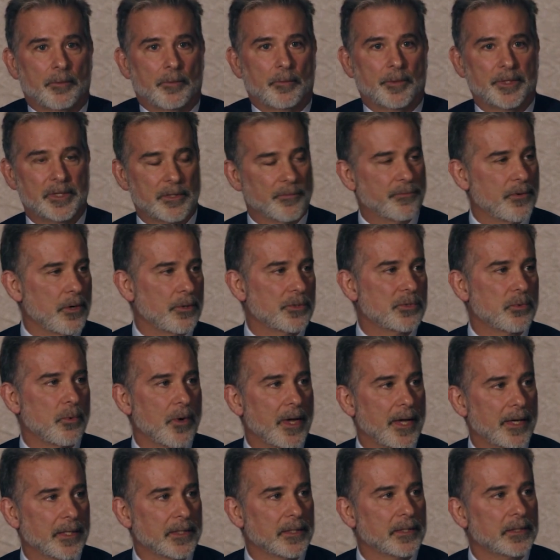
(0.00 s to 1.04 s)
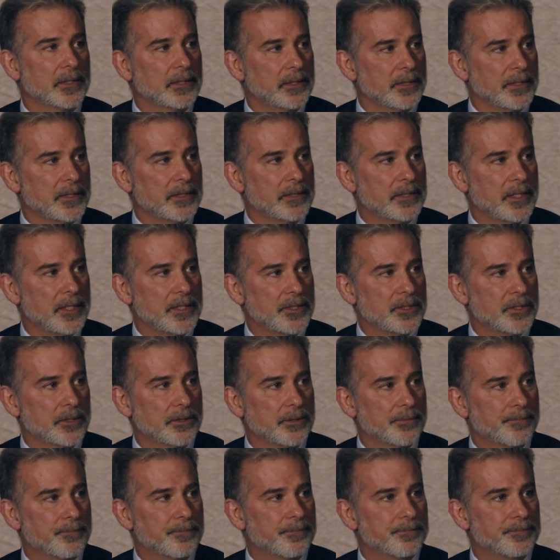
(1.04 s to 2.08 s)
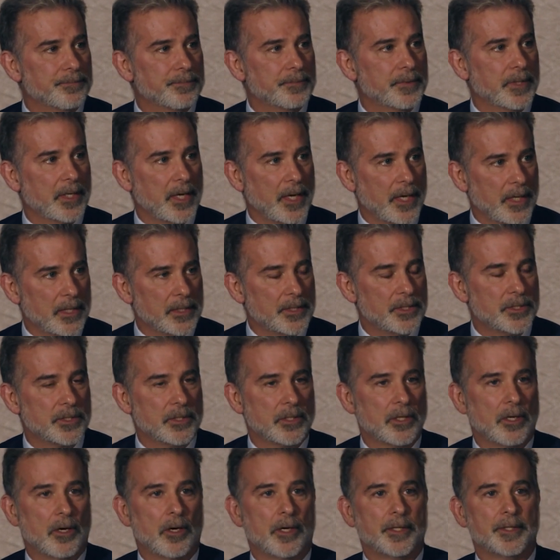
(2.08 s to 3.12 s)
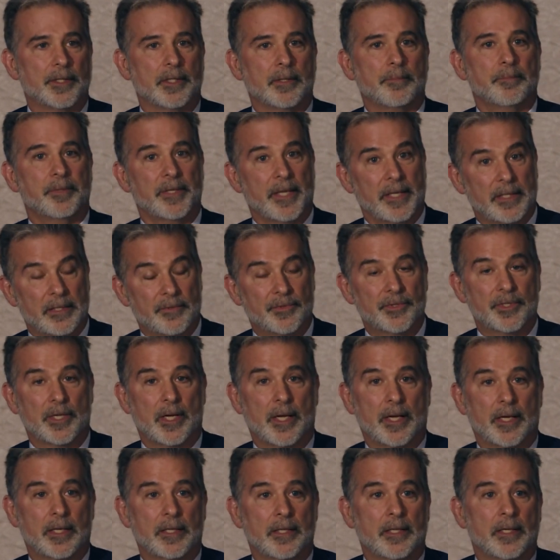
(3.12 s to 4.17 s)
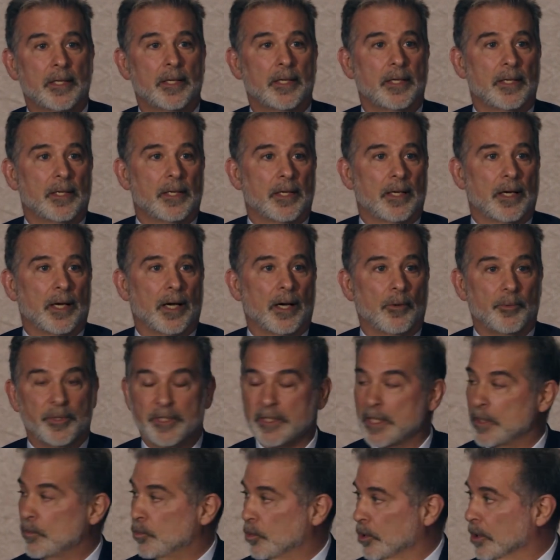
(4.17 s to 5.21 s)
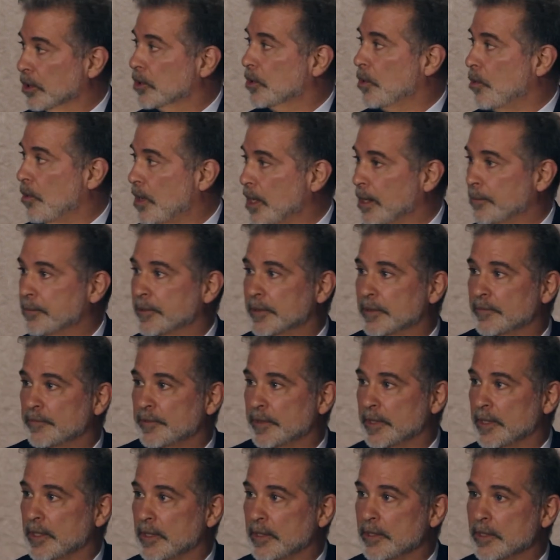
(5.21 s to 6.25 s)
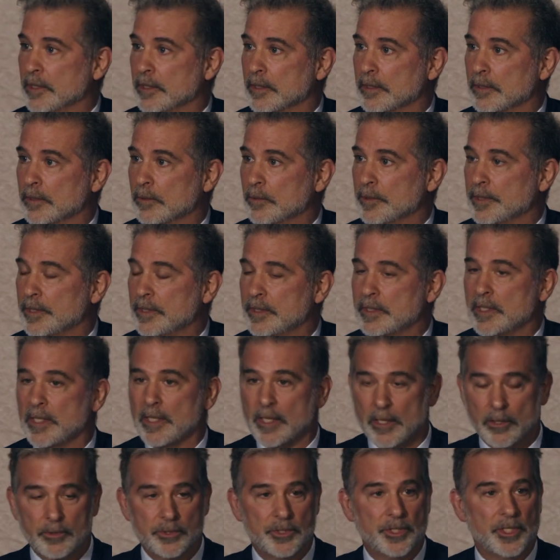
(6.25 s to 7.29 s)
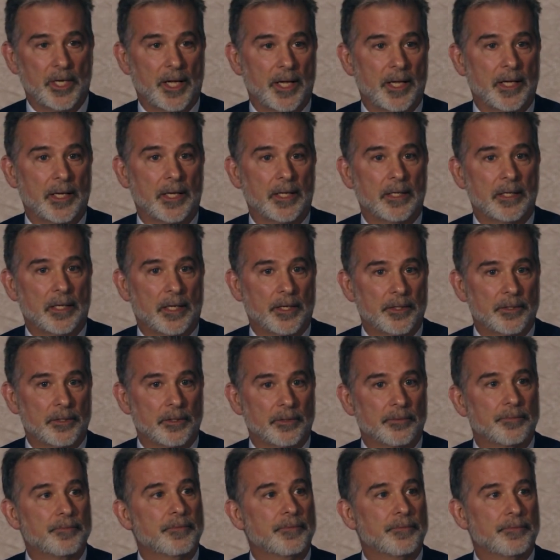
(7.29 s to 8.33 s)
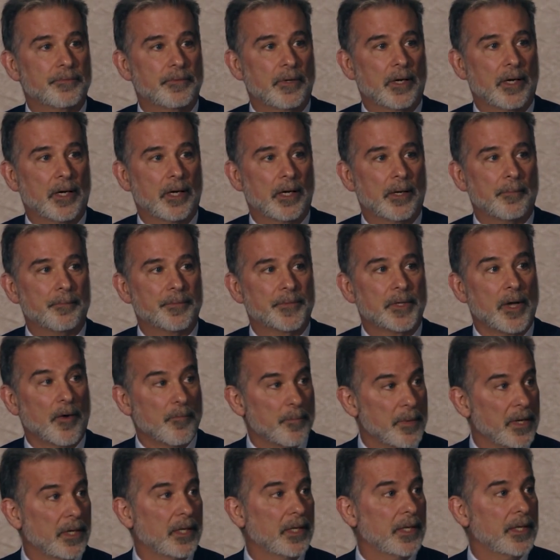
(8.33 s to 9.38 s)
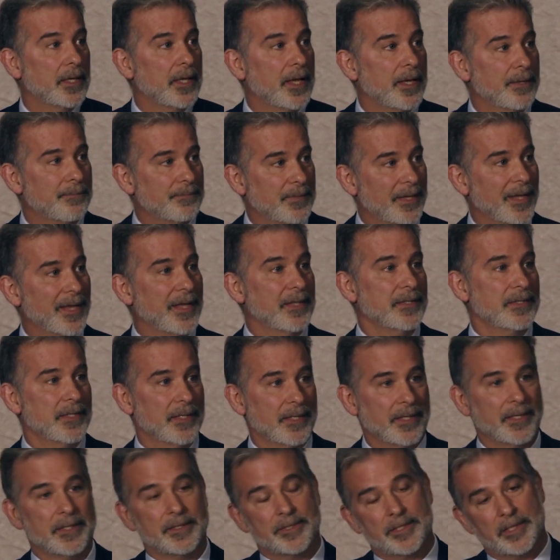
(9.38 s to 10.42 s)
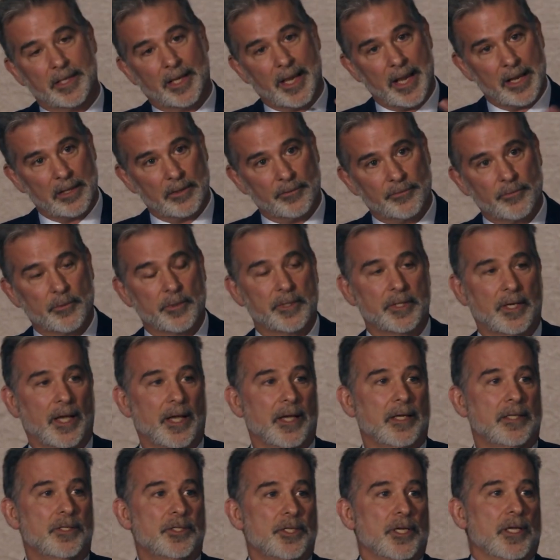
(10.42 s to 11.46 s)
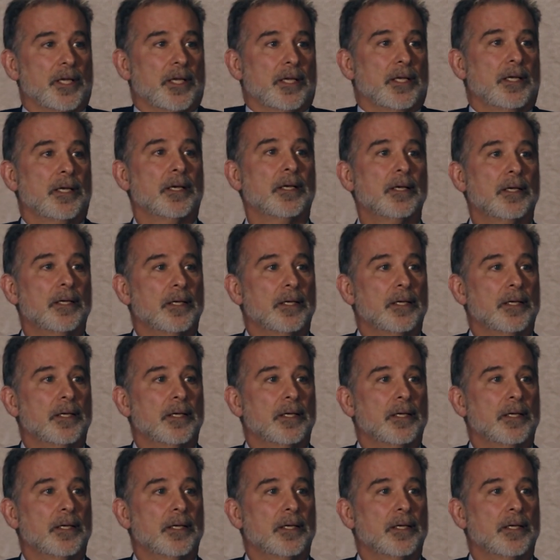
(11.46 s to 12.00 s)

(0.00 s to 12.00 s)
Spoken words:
with the Volkswagen clean diesel case on the plaintiff side. We did work cooperatively with DOJ and other governmental entities, the California AG,